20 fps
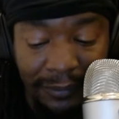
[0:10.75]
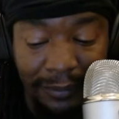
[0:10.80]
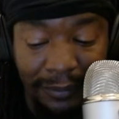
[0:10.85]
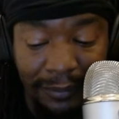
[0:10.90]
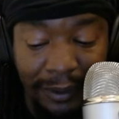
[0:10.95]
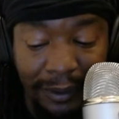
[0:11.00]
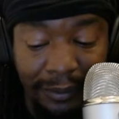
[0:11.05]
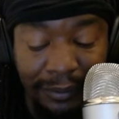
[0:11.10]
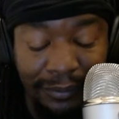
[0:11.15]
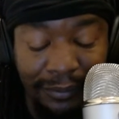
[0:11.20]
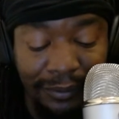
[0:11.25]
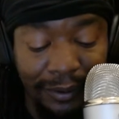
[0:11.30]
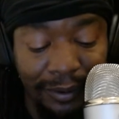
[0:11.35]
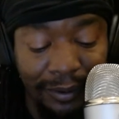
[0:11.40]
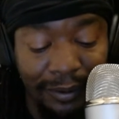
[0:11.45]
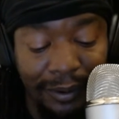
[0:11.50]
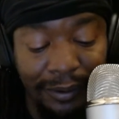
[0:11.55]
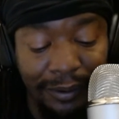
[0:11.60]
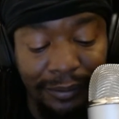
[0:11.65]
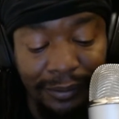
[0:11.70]
about to
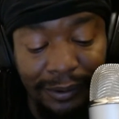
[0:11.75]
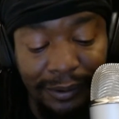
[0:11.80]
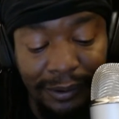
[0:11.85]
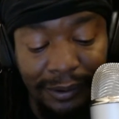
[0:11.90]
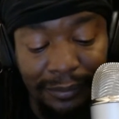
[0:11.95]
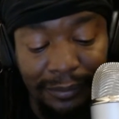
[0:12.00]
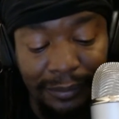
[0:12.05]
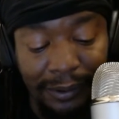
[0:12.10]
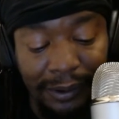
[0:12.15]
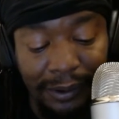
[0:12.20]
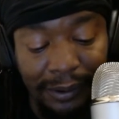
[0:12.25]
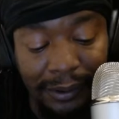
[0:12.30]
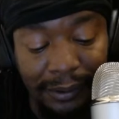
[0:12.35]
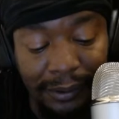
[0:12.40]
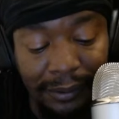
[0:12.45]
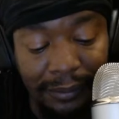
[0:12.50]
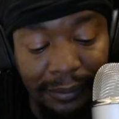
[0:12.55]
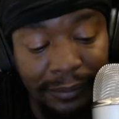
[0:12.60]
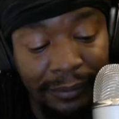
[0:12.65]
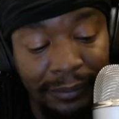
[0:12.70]
roll up one of my
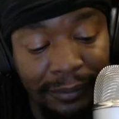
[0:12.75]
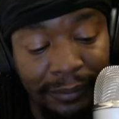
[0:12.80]
um,